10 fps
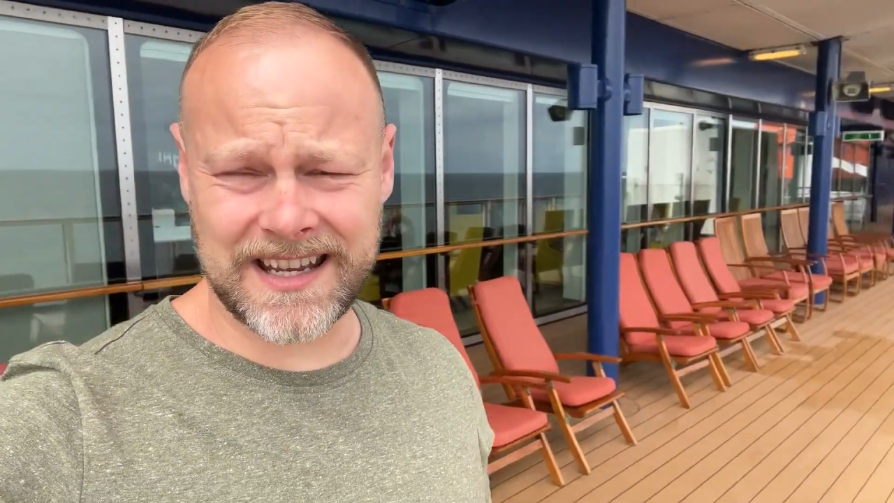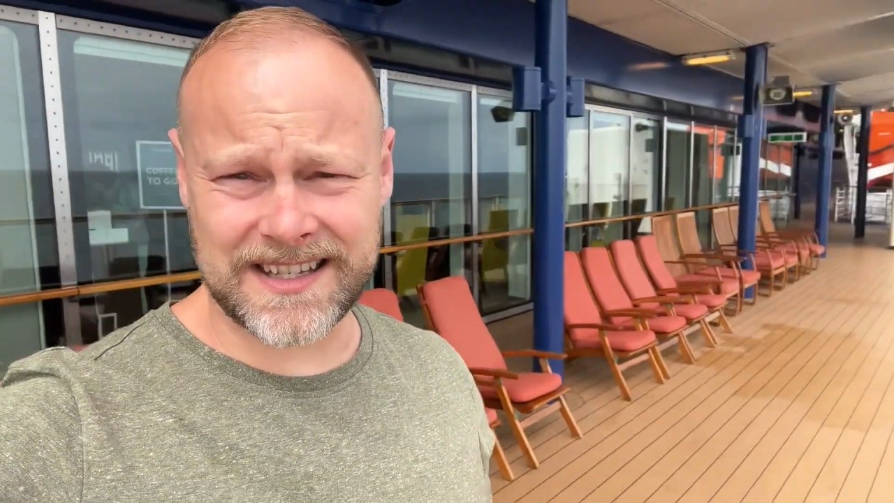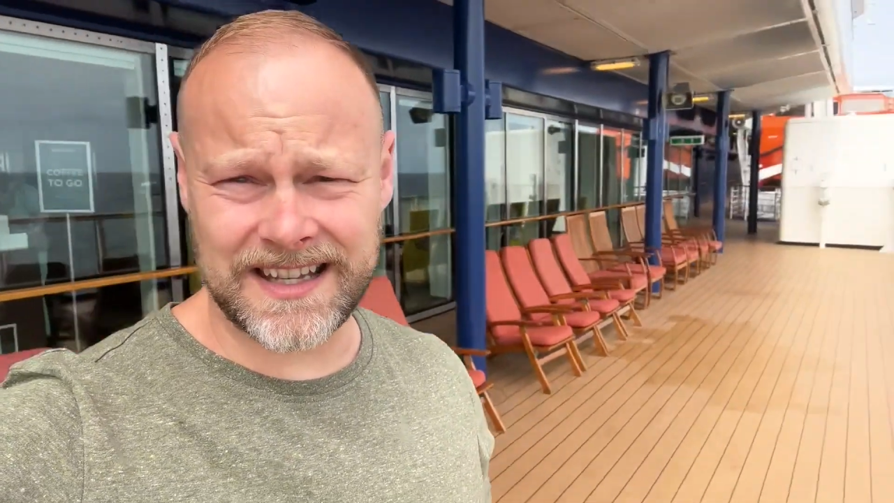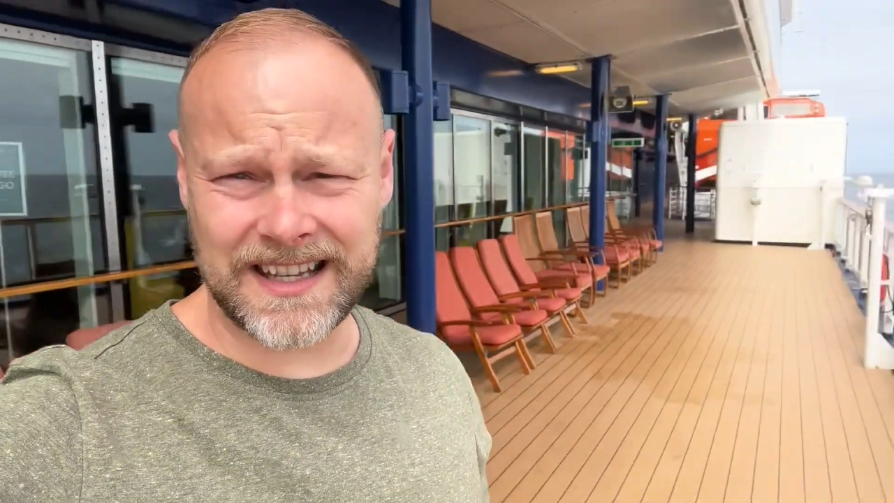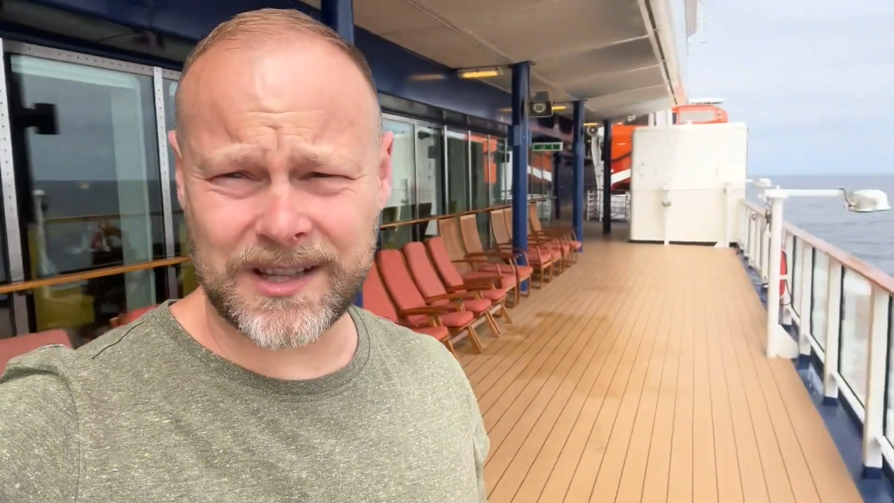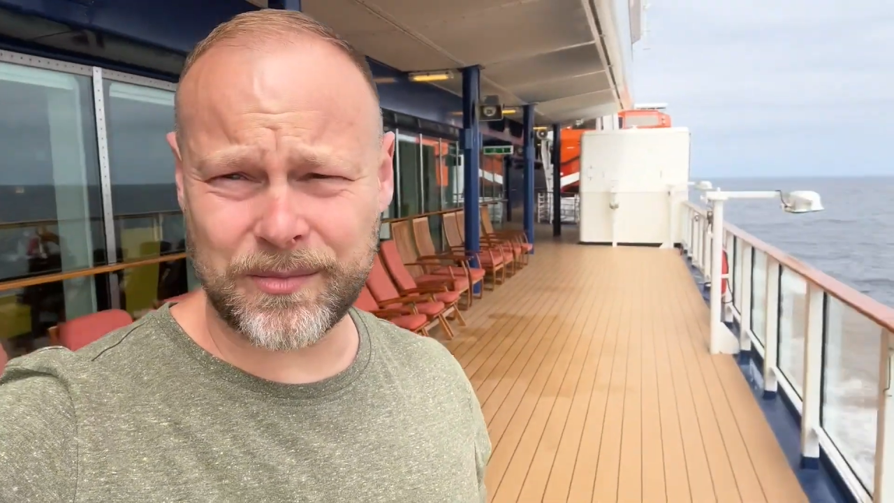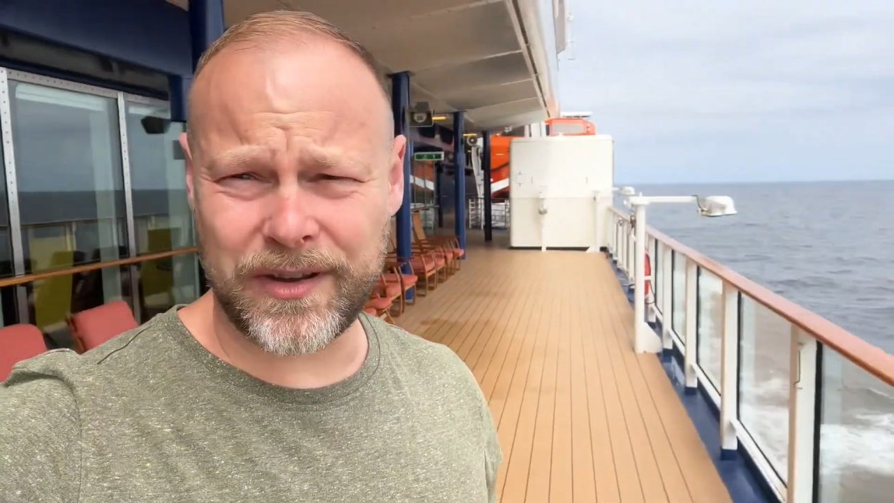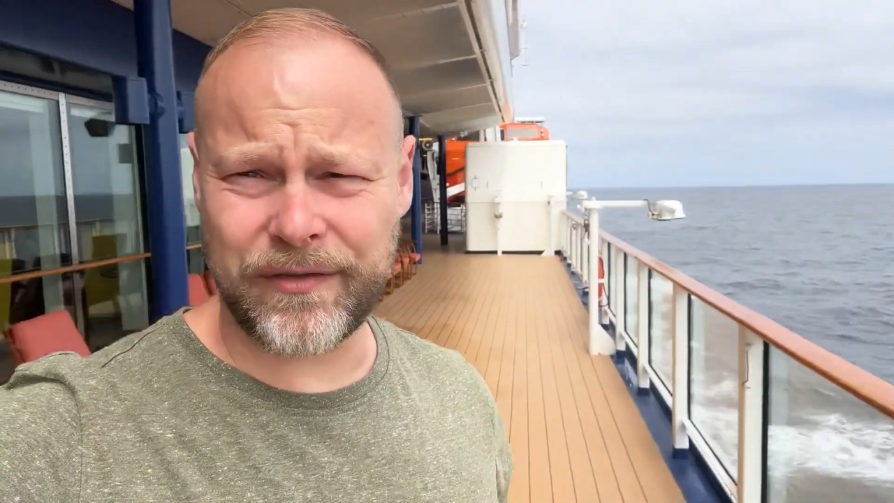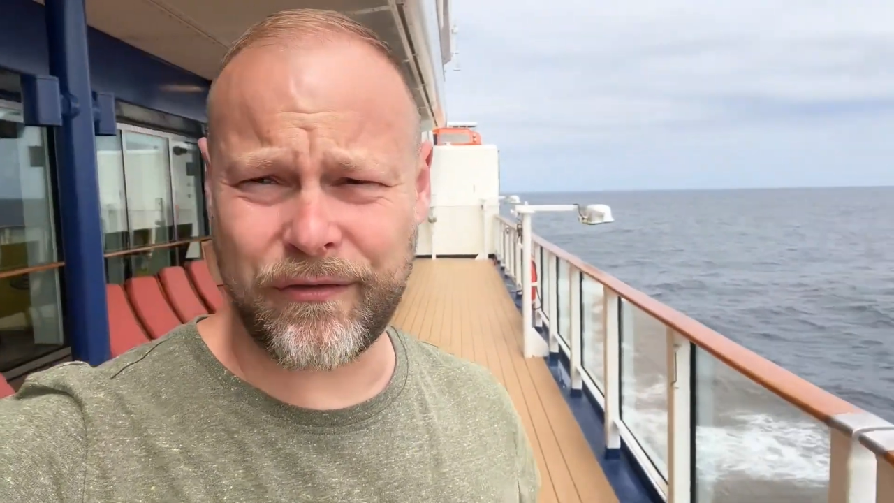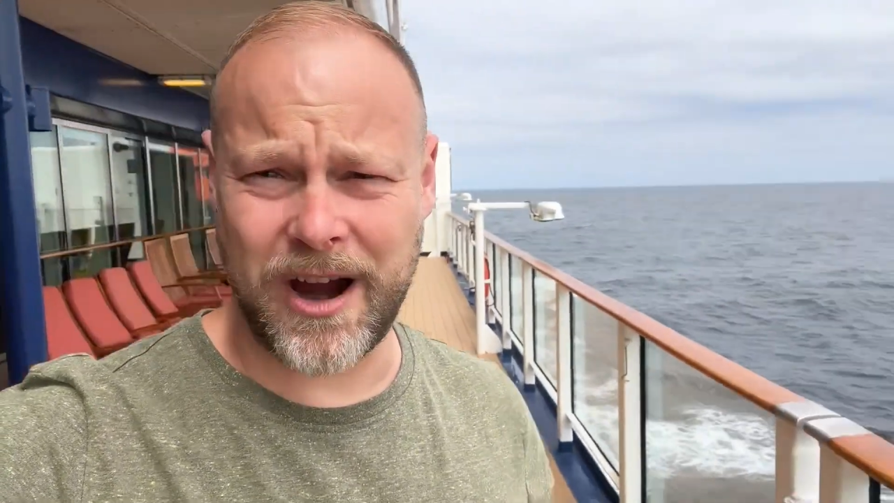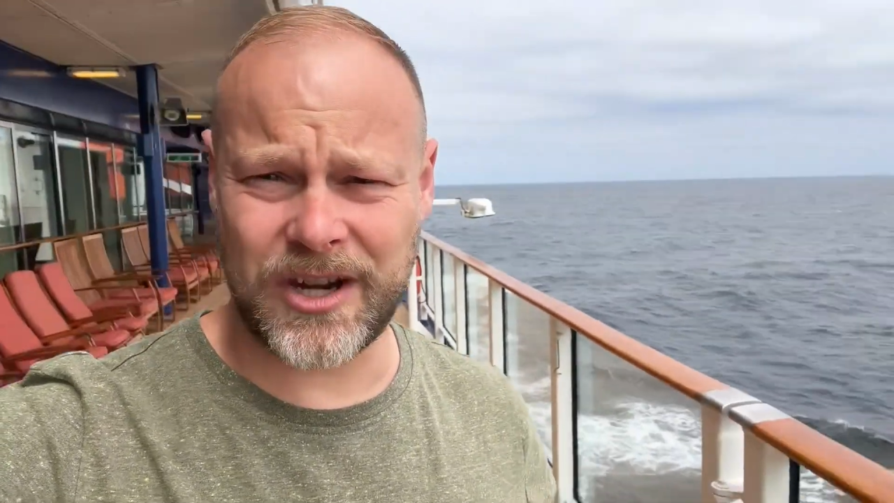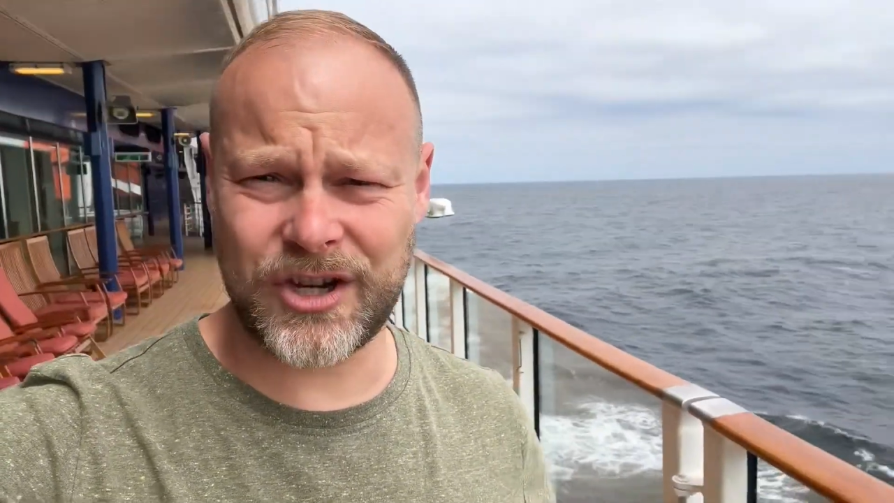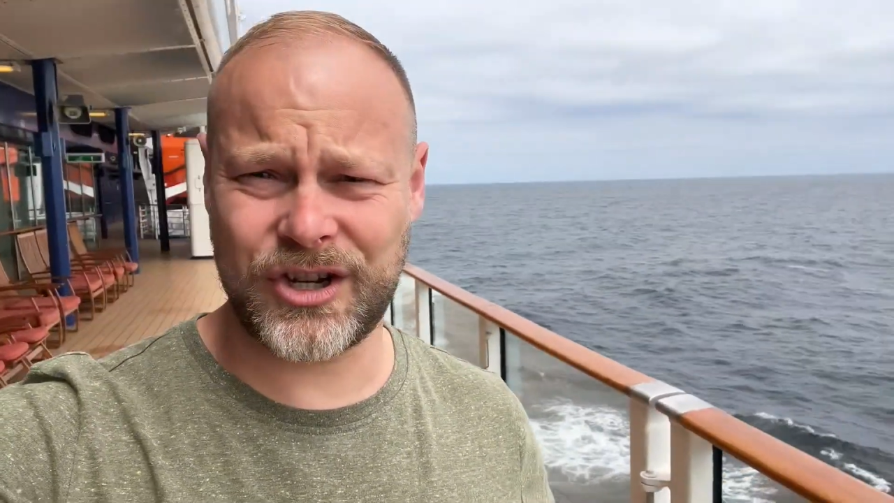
It's a little bit fresh.